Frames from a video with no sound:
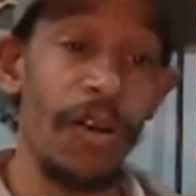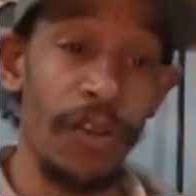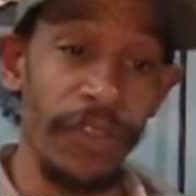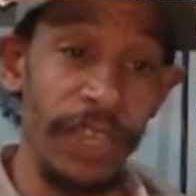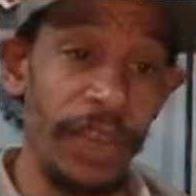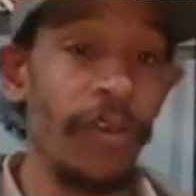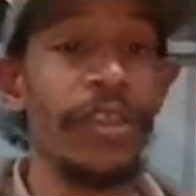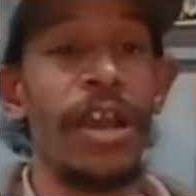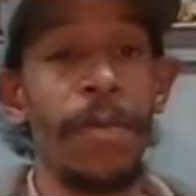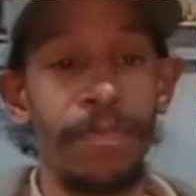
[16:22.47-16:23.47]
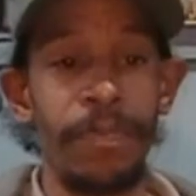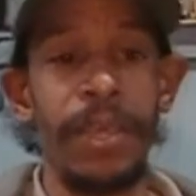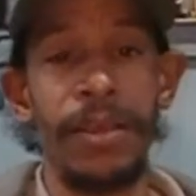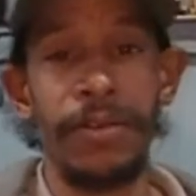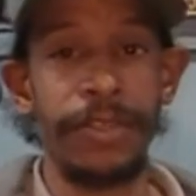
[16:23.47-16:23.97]
on the
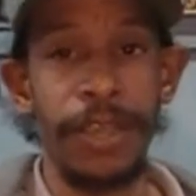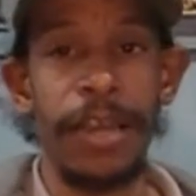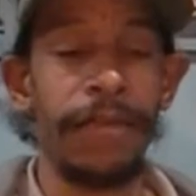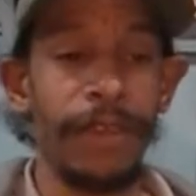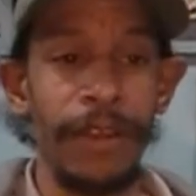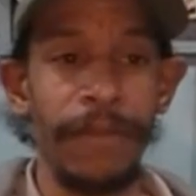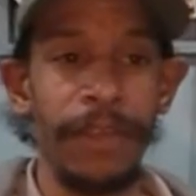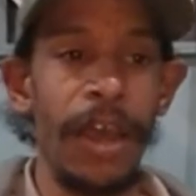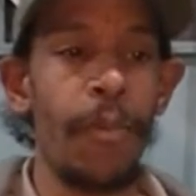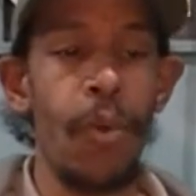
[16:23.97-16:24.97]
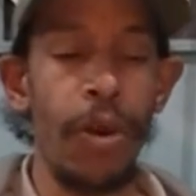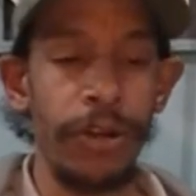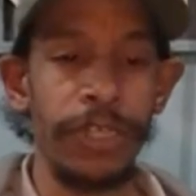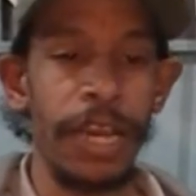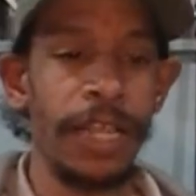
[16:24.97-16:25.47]
uphill side of the
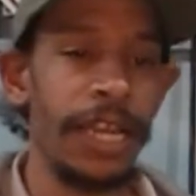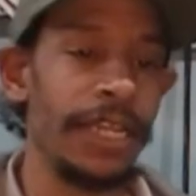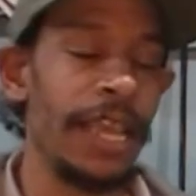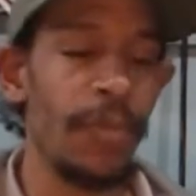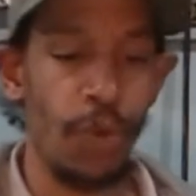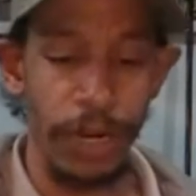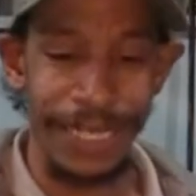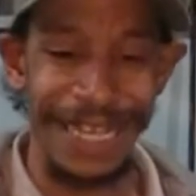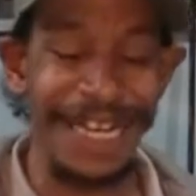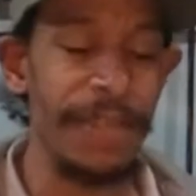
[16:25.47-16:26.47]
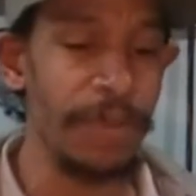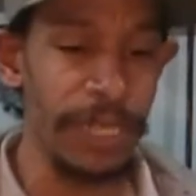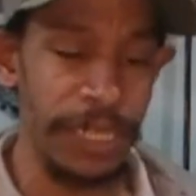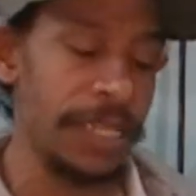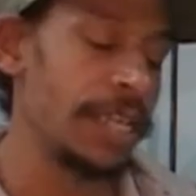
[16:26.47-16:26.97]
upwater side of that dam where it's
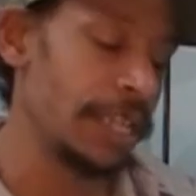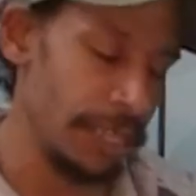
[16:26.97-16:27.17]
deepest.